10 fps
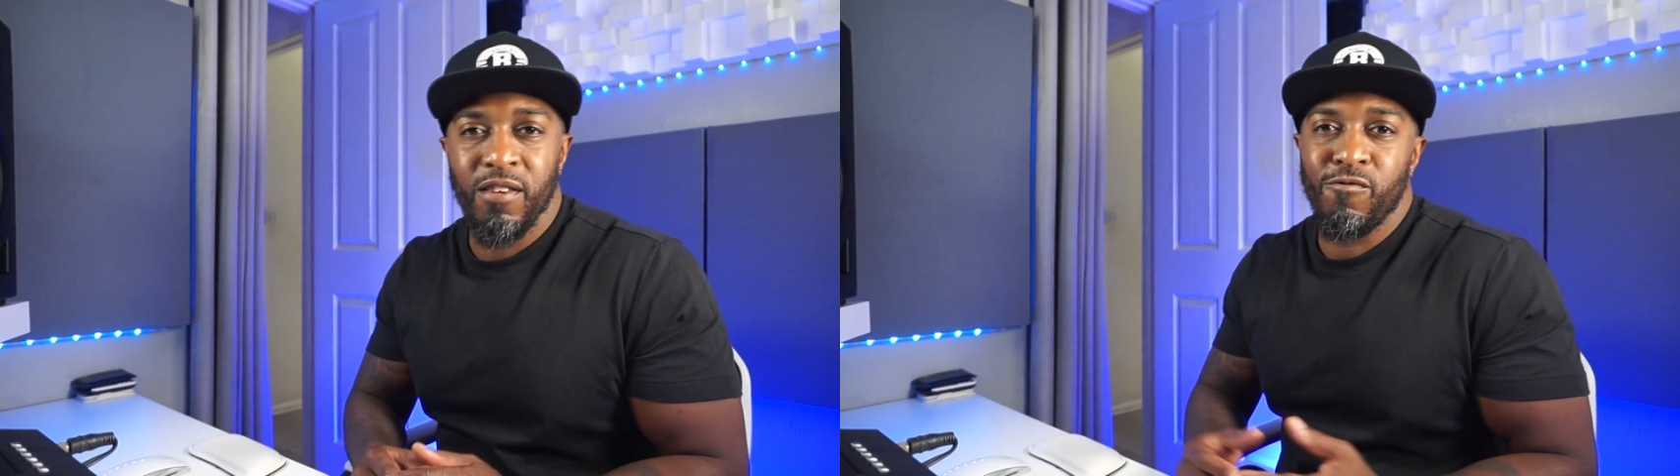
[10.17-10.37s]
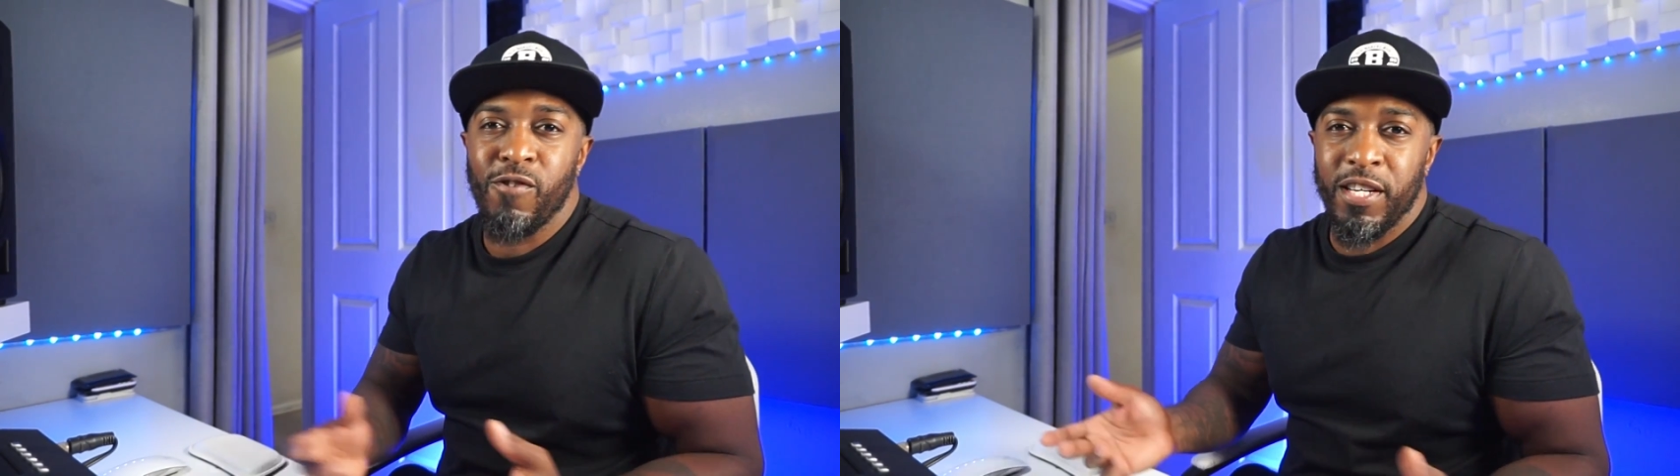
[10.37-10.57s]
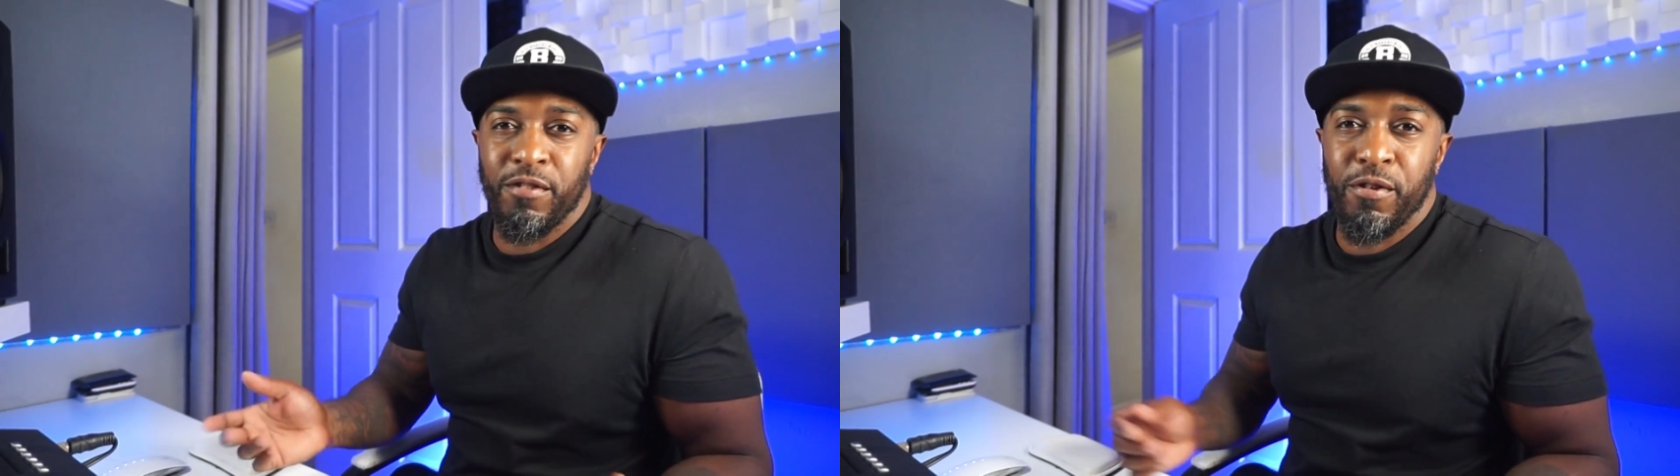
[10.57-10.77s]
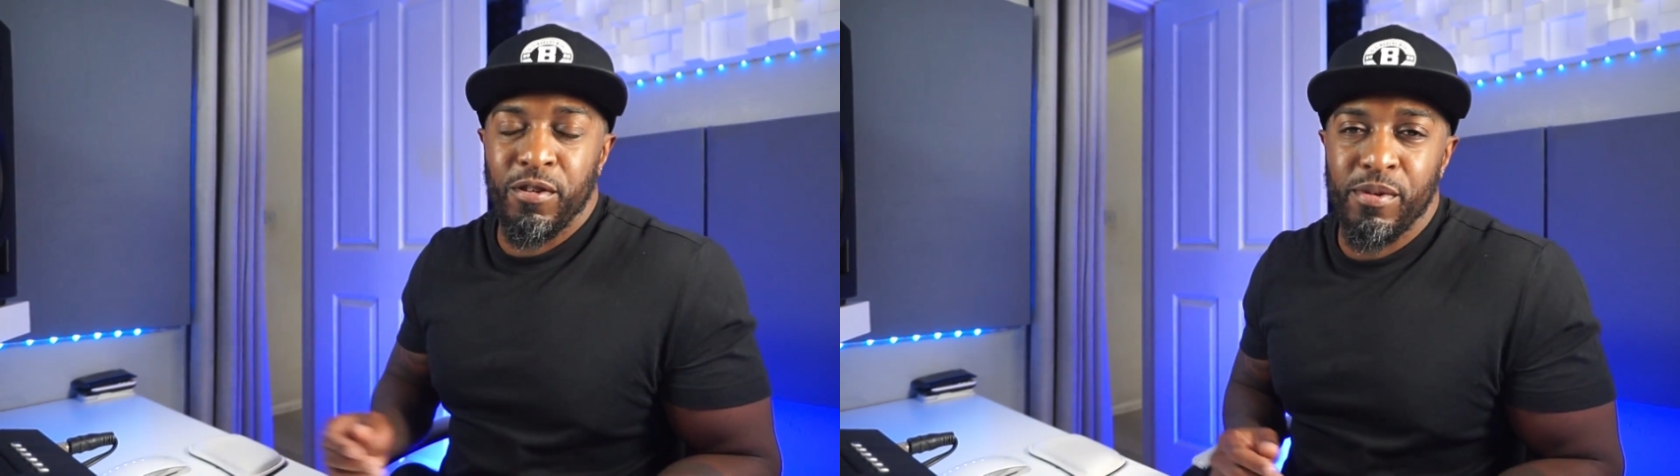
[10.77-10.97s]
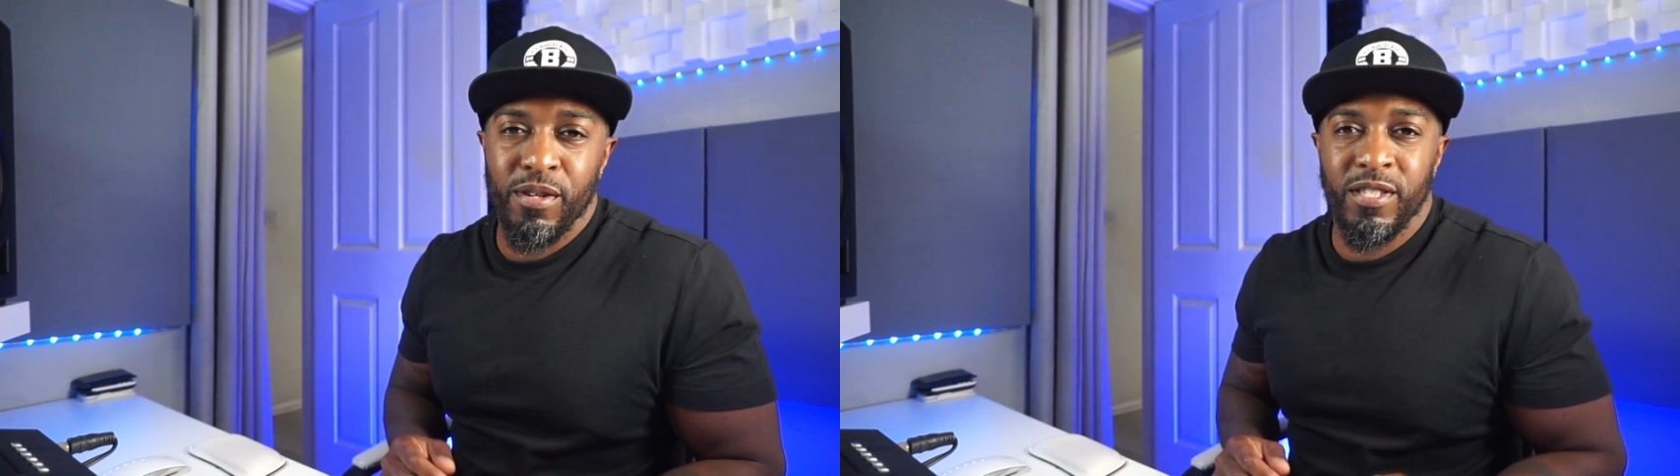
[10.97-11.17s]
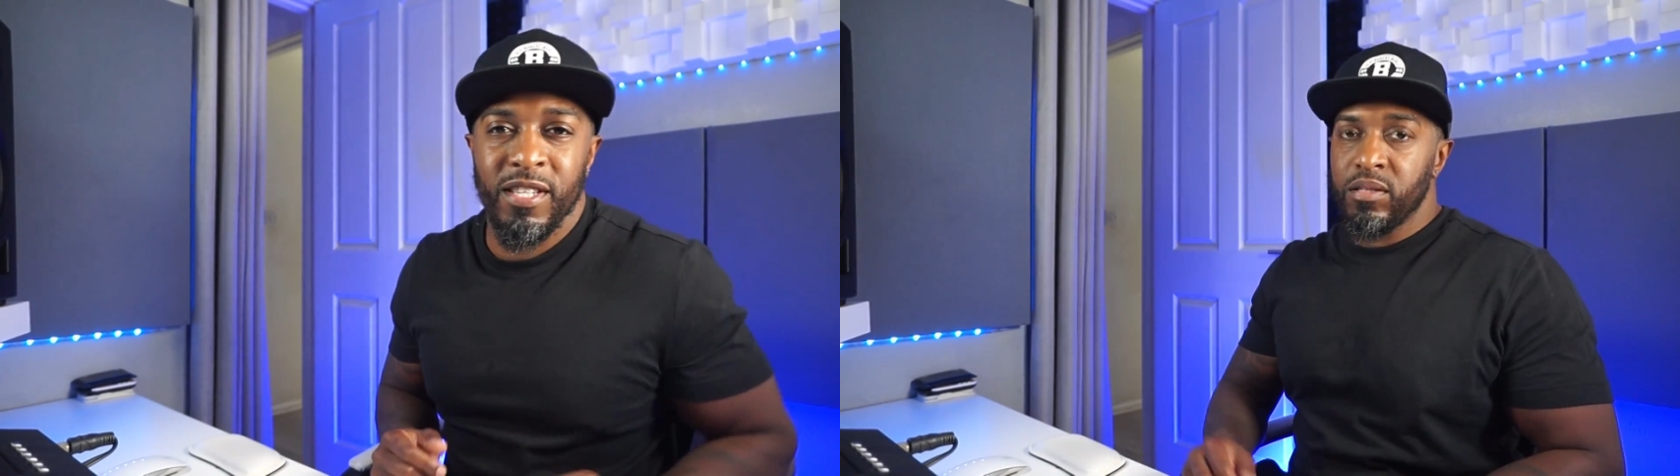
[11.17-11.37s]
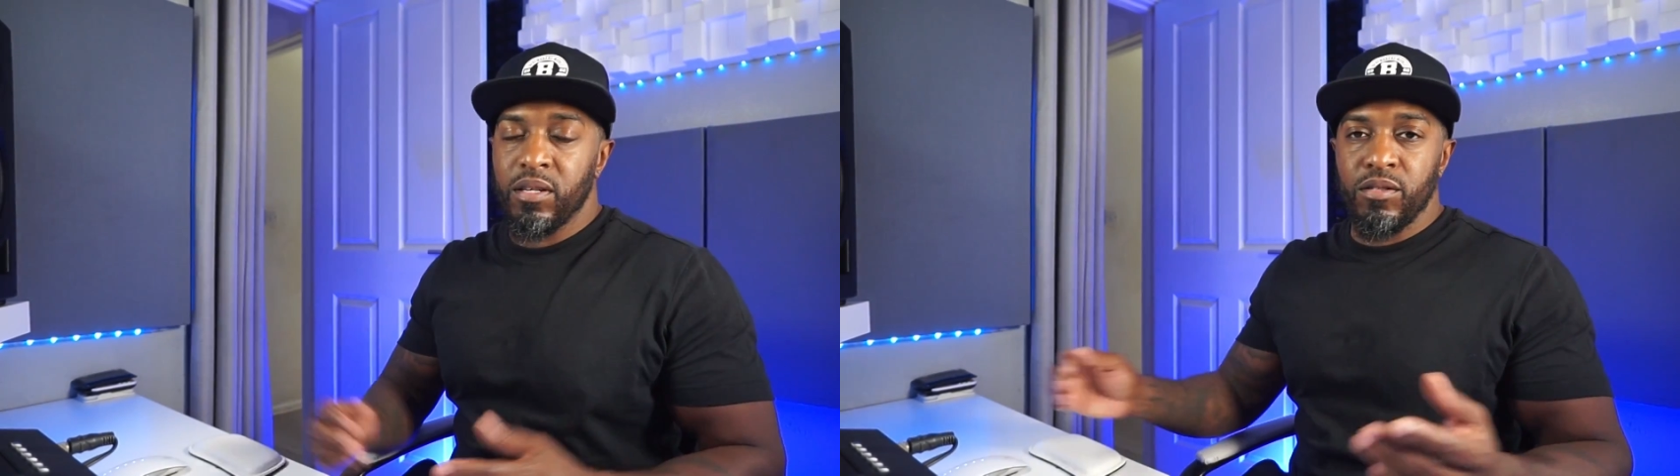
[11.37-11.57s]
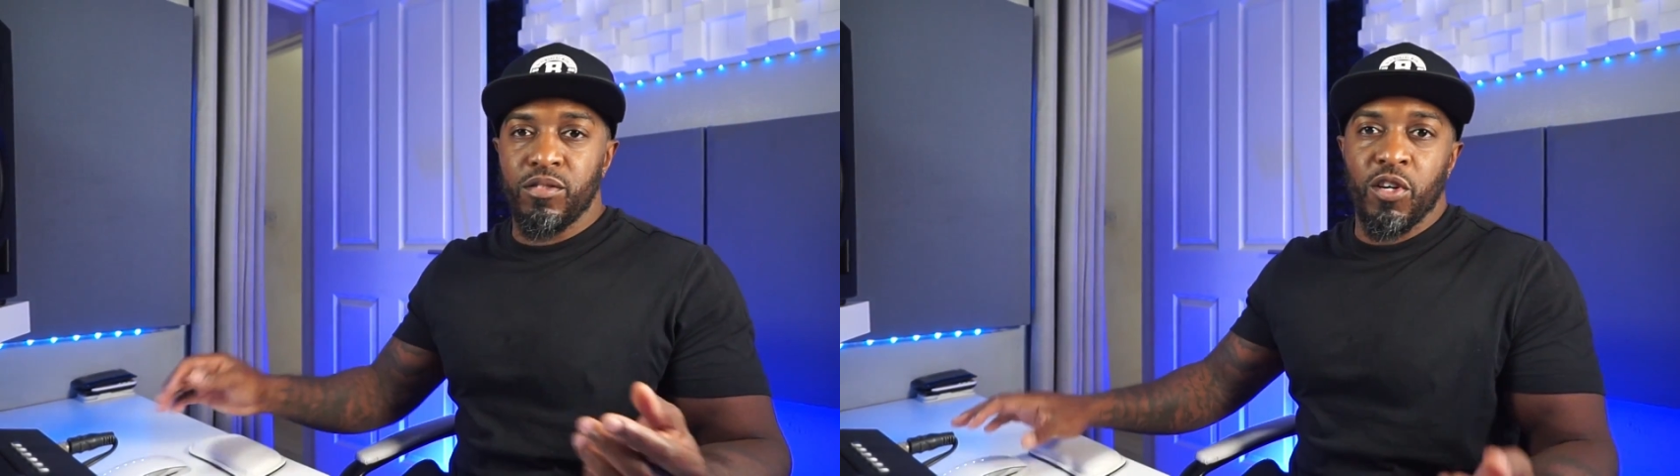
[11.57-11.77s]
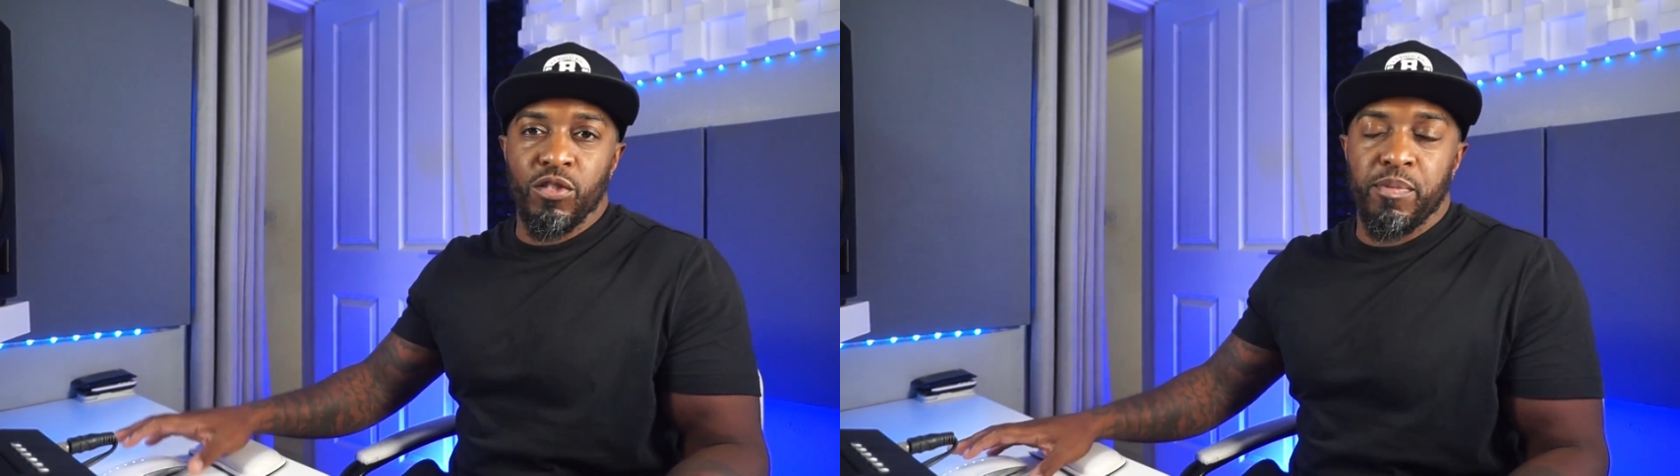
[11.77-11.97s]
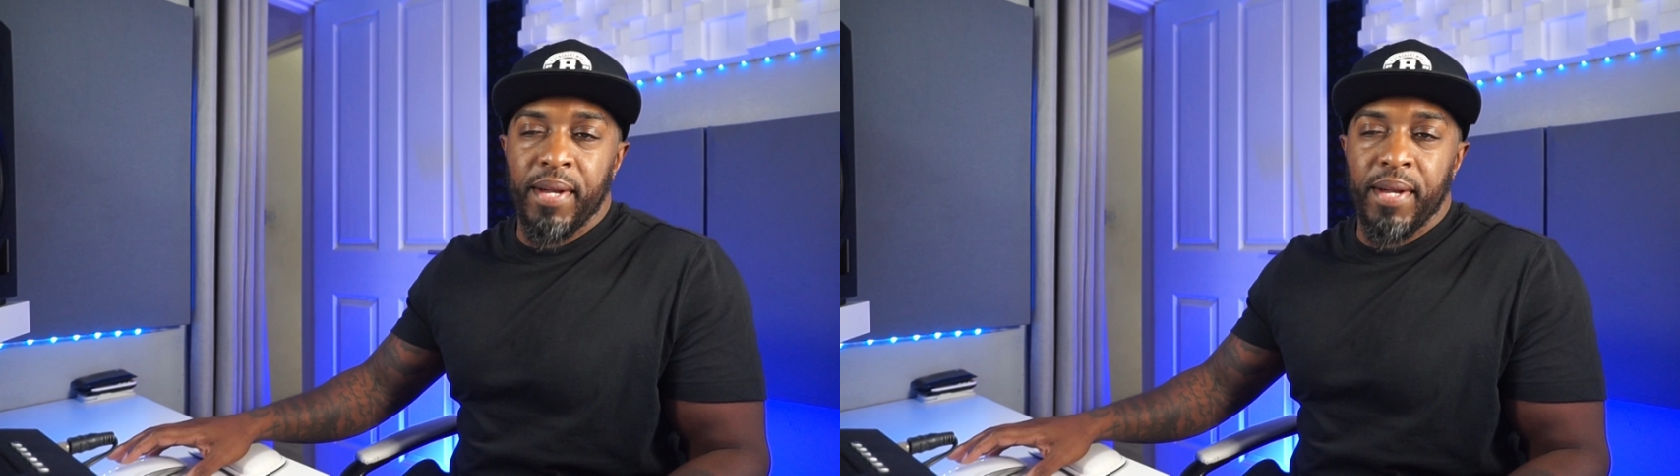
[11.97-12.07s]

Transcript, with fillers: run you through the process. So you chose your